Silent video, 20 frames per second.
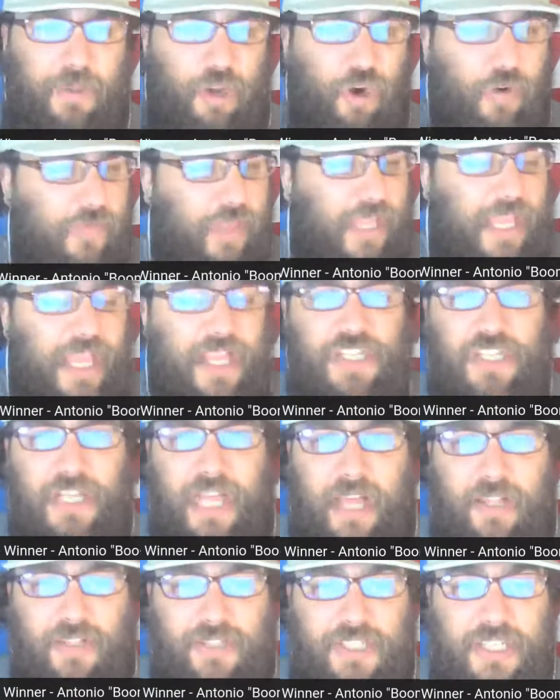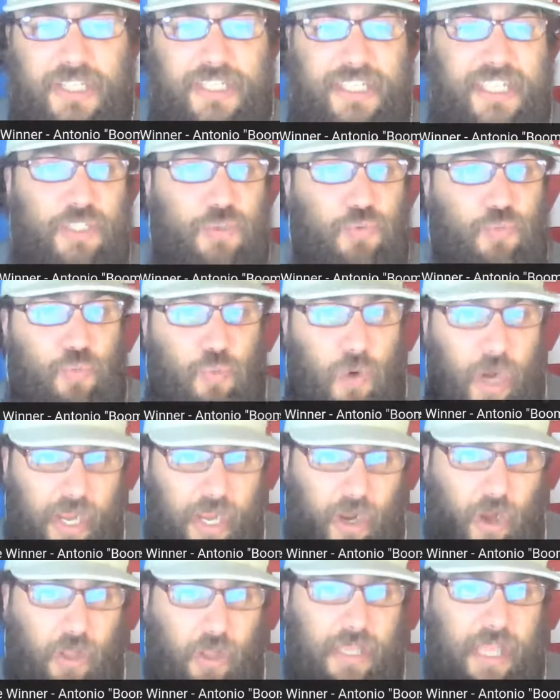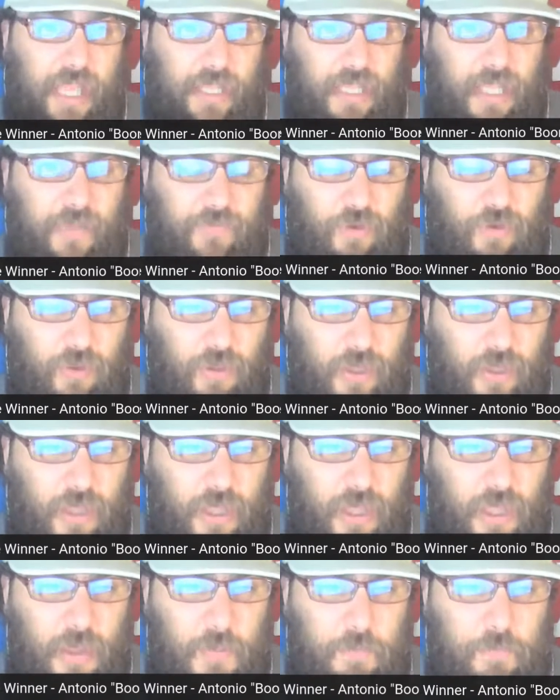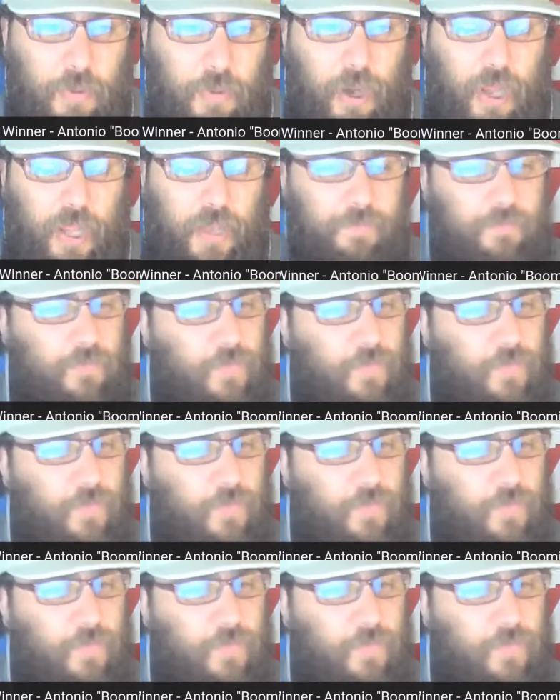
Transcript: over the age analysis. He's right on that level, but